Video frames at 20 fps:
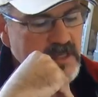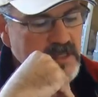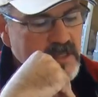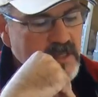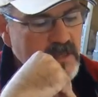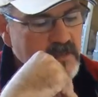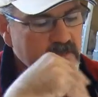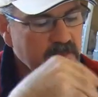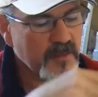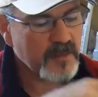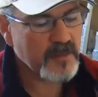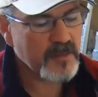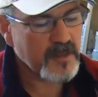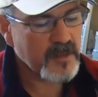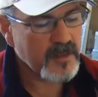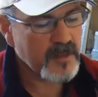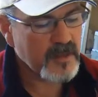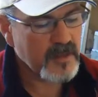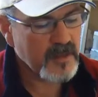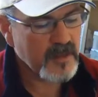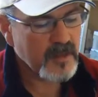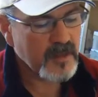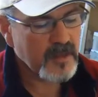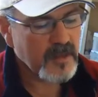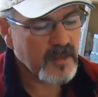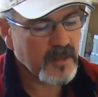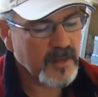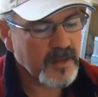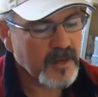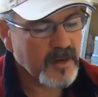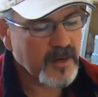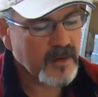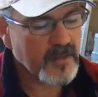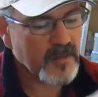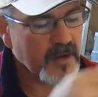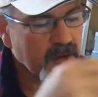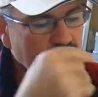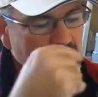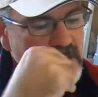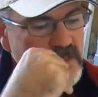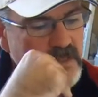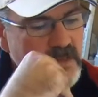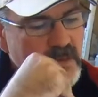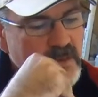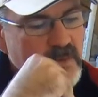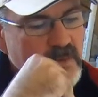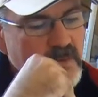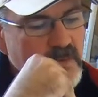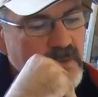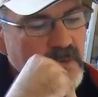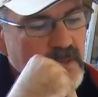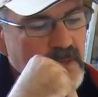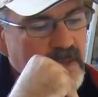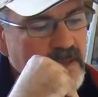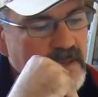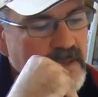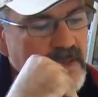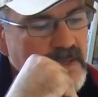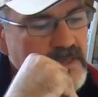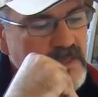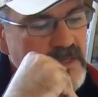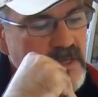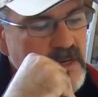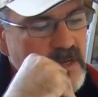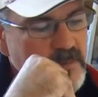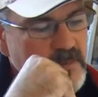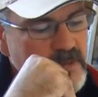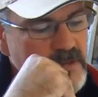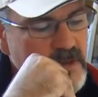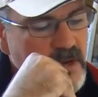even thin layer there, so let that set up and